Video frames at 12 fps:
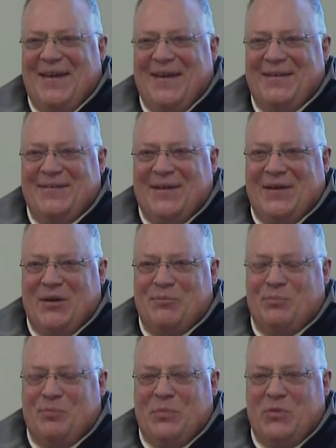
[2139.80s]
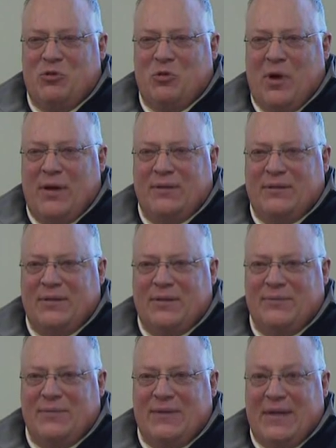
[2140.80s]
and uh, trying to
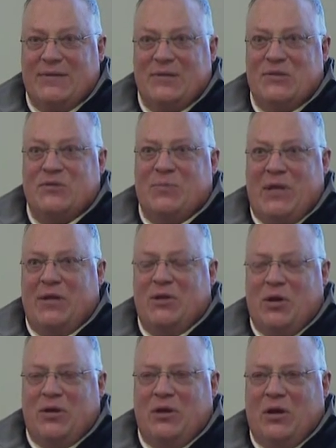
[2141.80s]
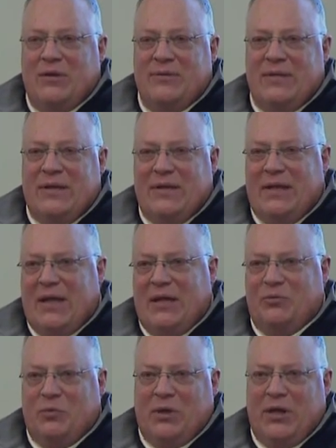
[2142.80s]
get to speed on, on DNA
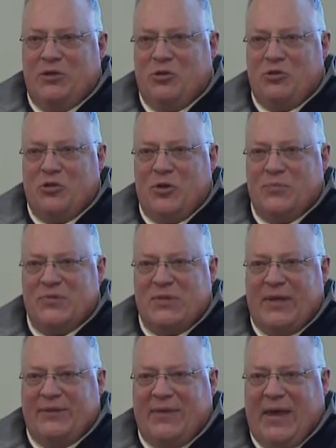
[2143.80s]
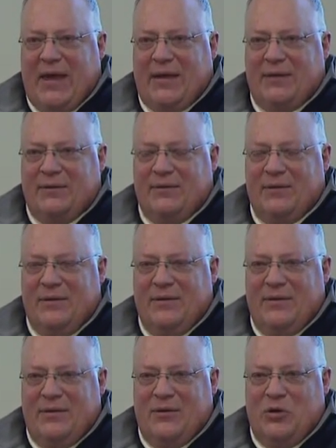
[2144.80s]
and relationships like that and
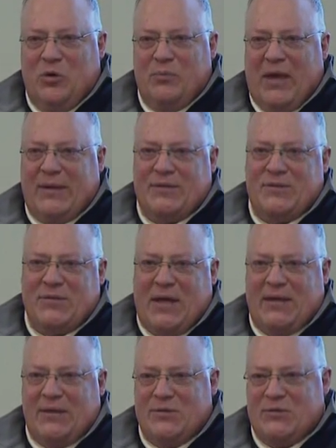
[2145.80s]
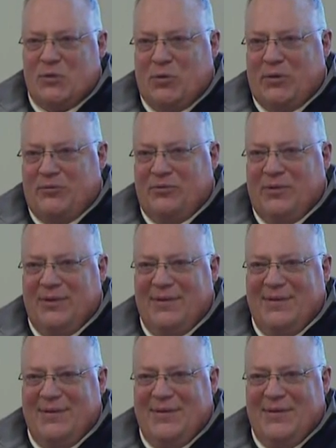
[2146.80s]
going back to science, sort of.
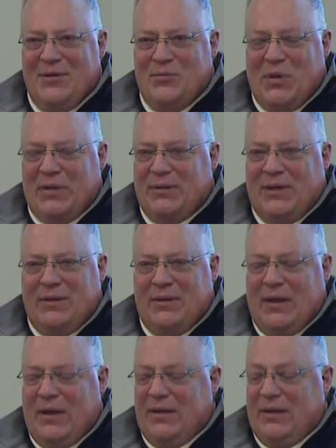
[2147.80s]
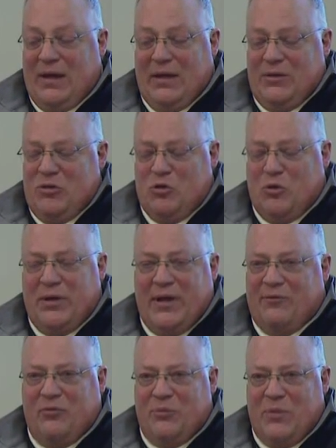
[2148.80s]
But it, I, I enjoyed
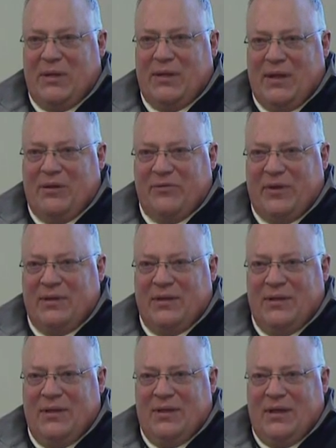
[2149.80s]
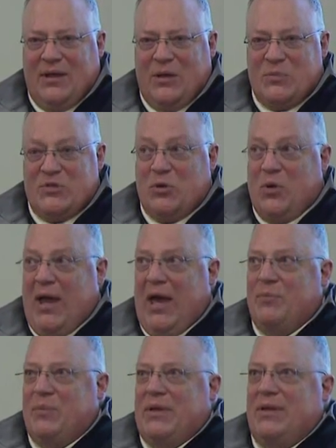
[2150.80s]
every minute of it, and I'm so
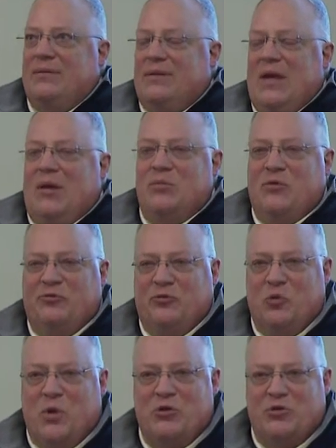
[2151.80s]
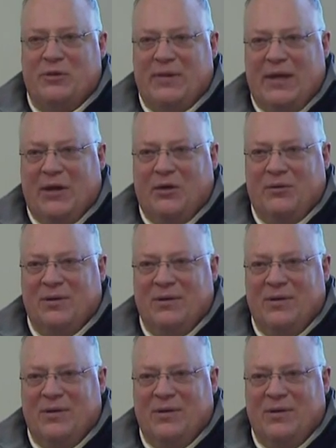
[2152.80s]
happy it came to fruition here.